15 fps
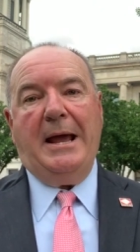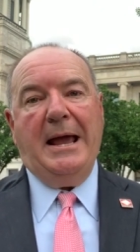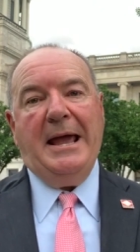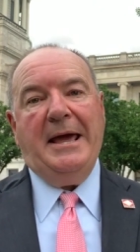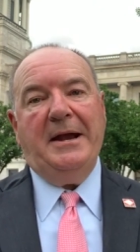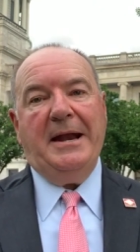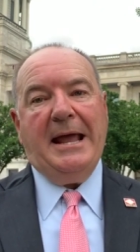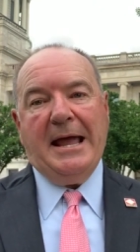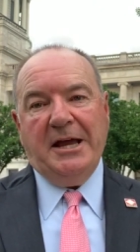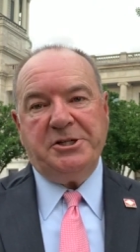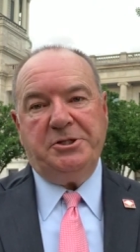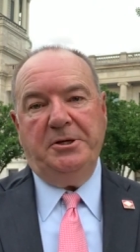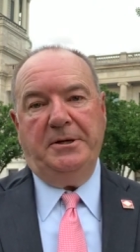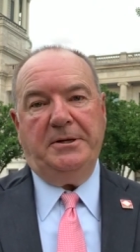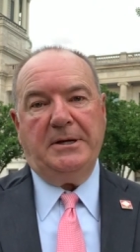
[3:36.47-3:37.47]
I had an
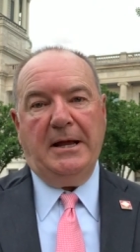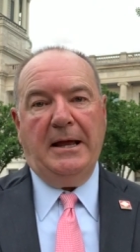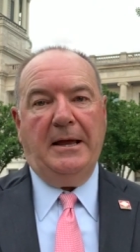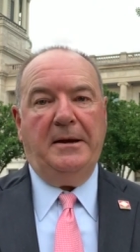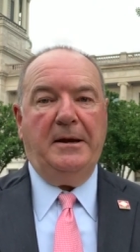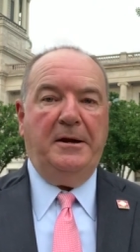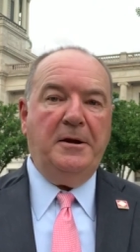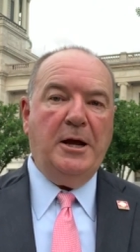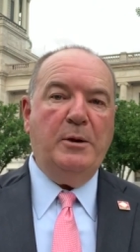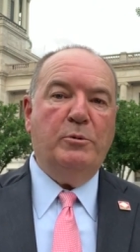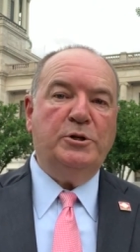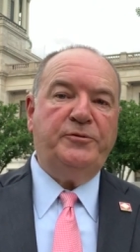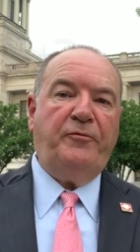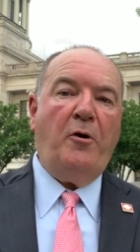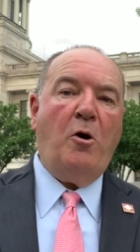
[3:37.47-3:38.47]
accident at a
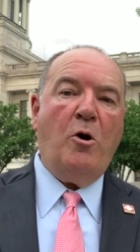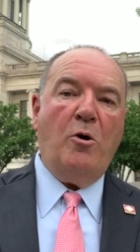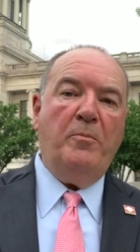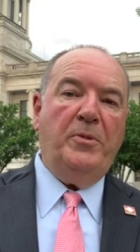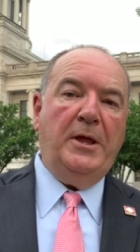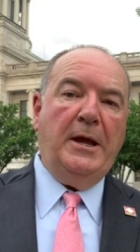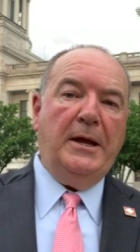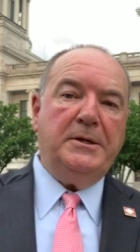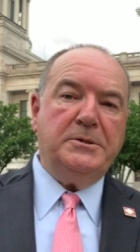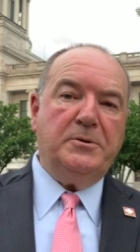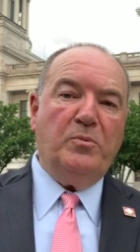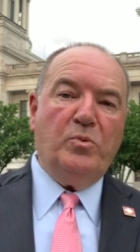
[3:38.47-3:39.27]
neighbor's farm that